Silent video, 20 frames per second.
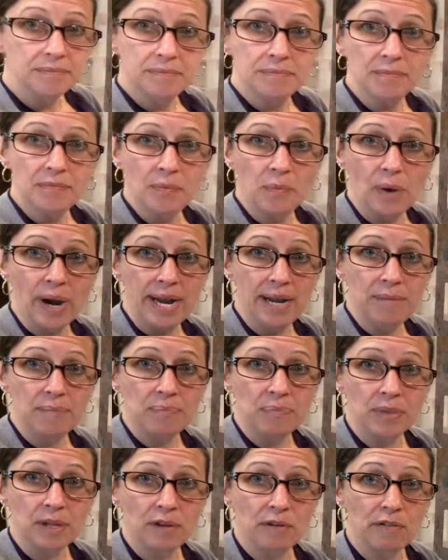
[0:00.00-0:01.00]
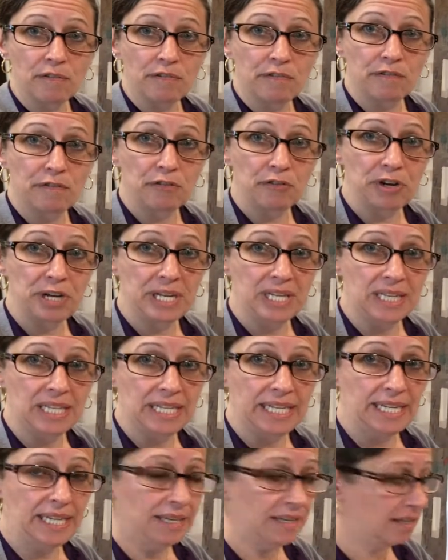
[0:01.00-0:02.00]
right,
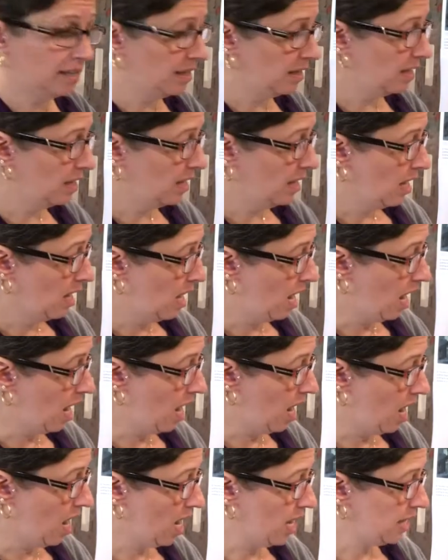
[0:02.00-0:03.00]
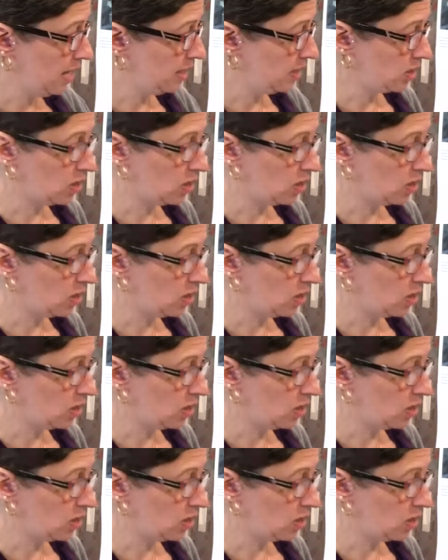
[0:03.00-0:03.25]
freely on its